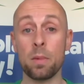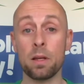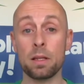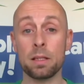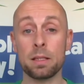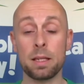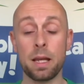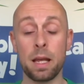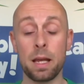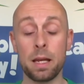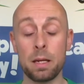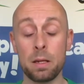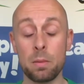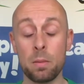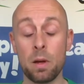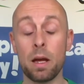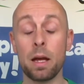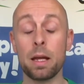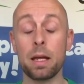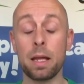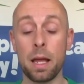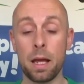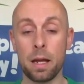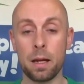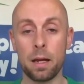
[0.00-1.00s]
Same
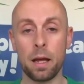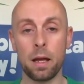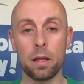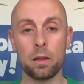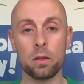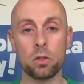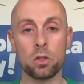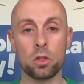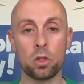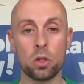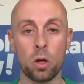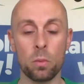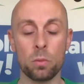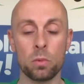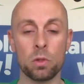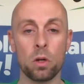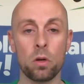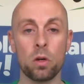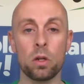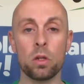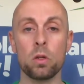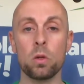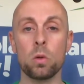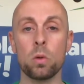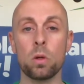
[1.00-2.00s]
again at the shop,
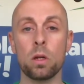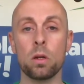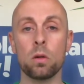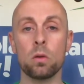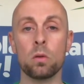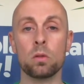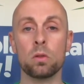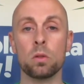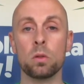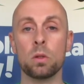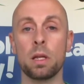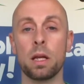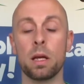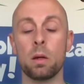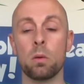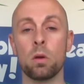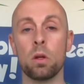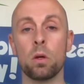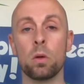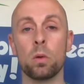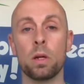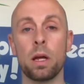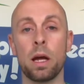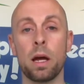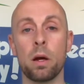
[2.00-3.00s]
you can also
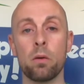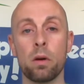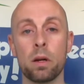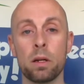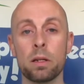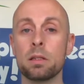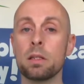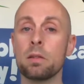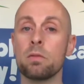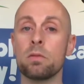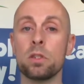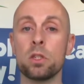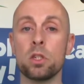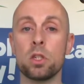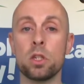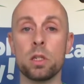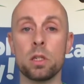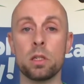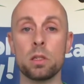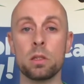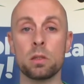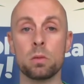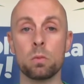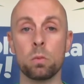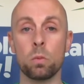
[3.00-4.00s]
download our activity
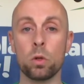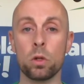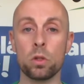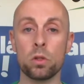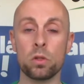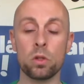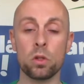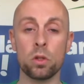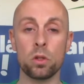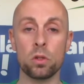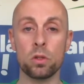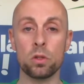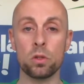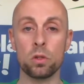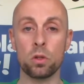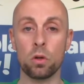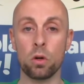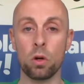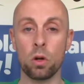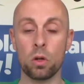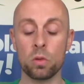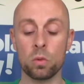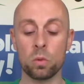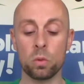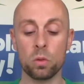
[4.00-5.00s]
sheets, word searches and
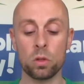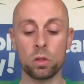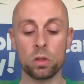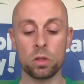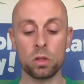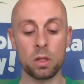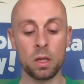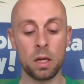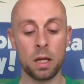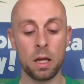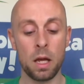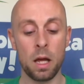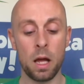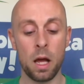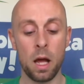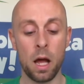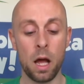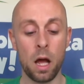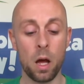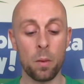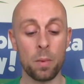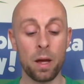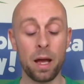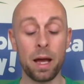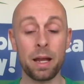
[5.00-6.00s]
crosswords.
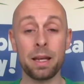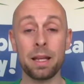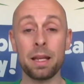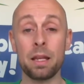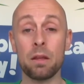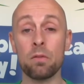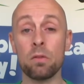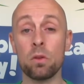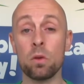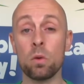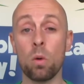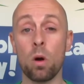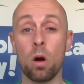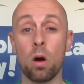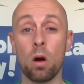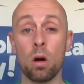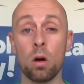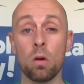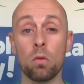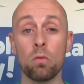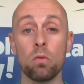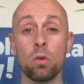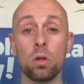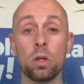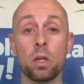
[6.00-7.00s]
And if you
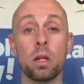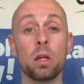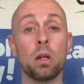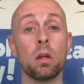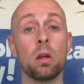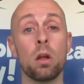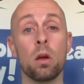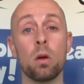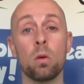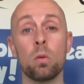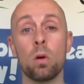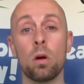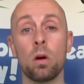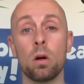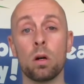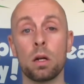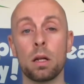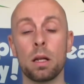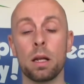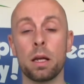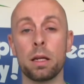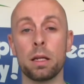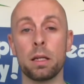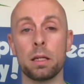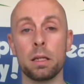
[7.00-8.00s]
are running low on
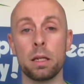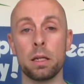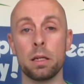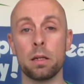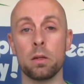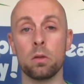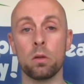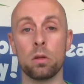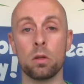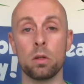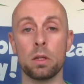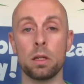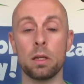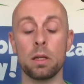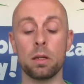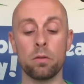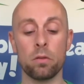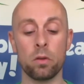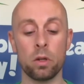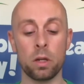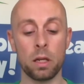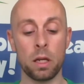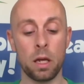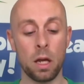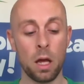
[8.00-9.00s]
clay and need another
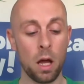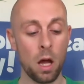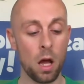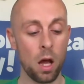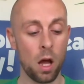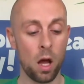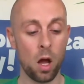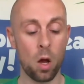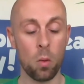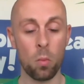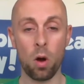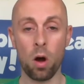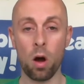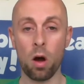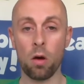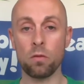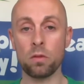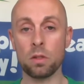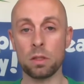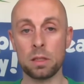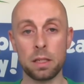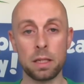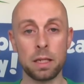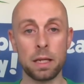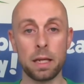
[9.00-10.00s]
delivery,
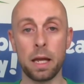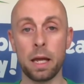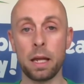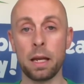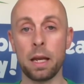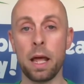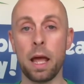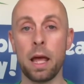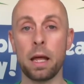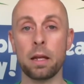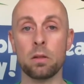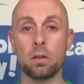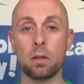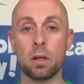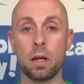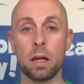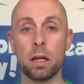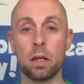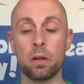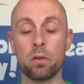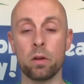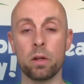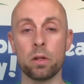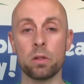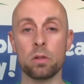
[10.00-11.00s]
obviously again head to
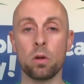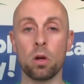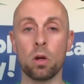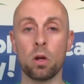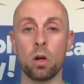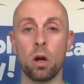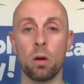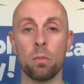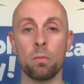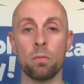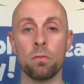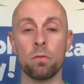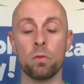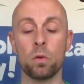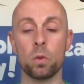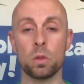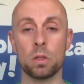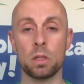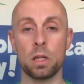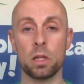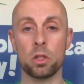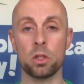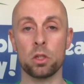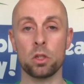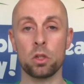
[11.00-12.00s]

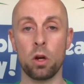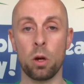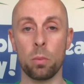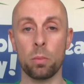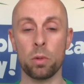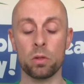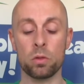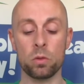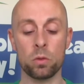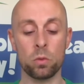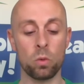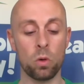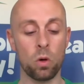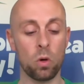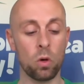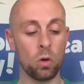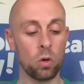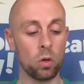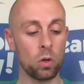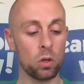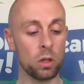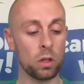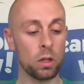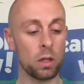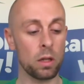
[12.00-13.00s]
claycreators.com/shop to
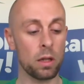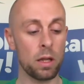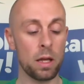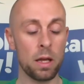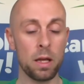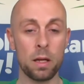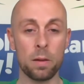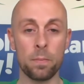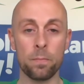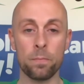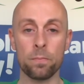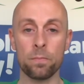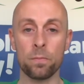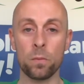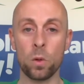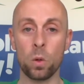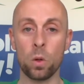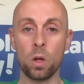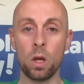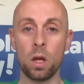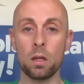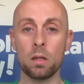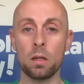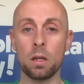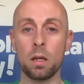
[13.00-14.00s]
order there.
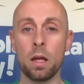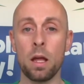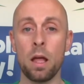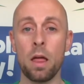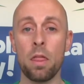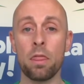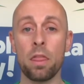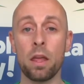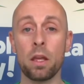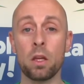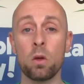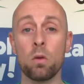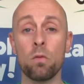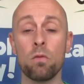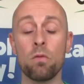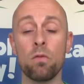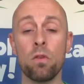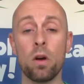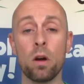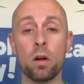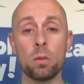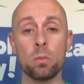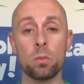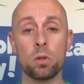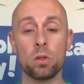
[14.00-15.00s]
Okay, thank you
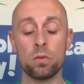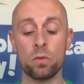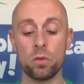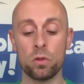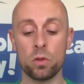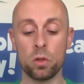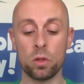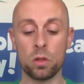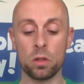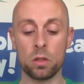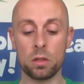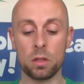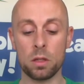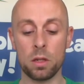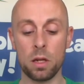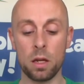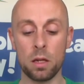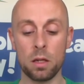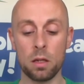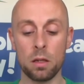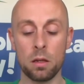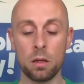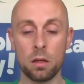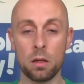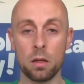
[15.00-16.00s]
very much for joining us
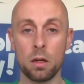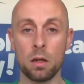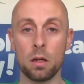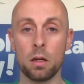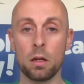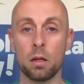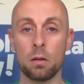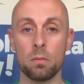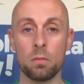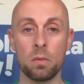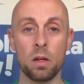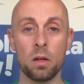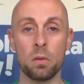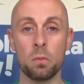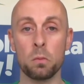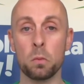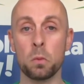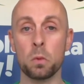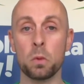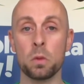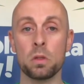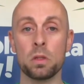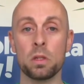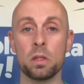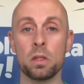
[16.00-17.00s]
today, and
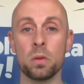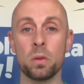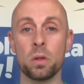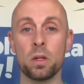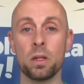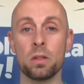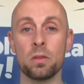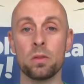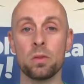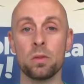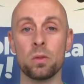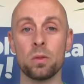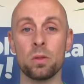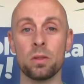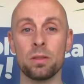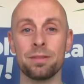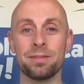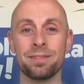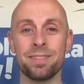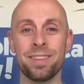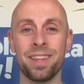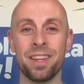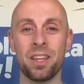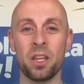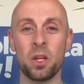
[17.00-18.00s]
we'll see you again soon.
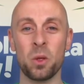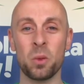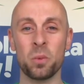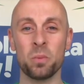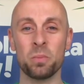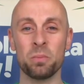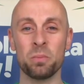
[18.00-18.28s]
Thank you.